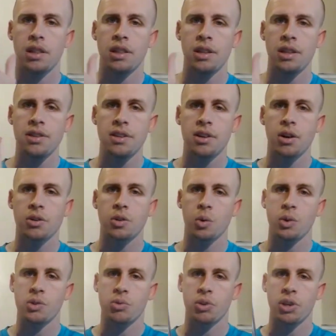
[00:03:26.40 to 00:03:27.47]
this is also
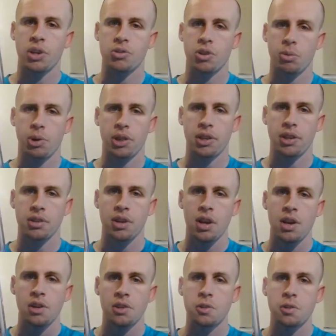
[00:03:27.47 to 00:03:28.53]
what's really interesting about this
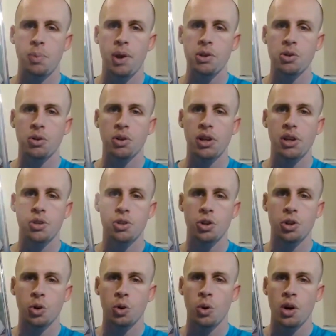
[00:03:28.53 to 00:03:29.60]
special
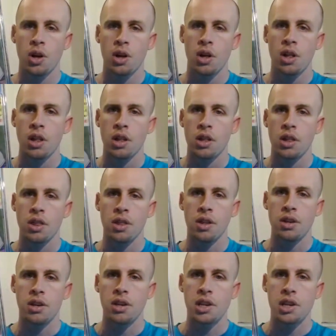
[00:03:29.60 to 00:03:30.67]
issue, The
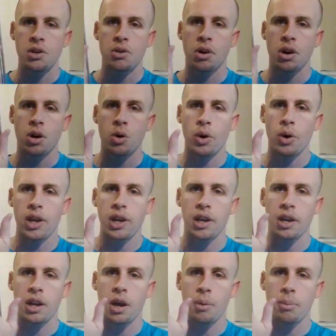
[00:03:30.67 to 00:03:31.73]
Negro
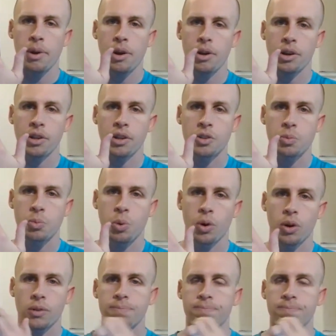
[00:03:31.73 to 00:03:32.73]
in American Sport.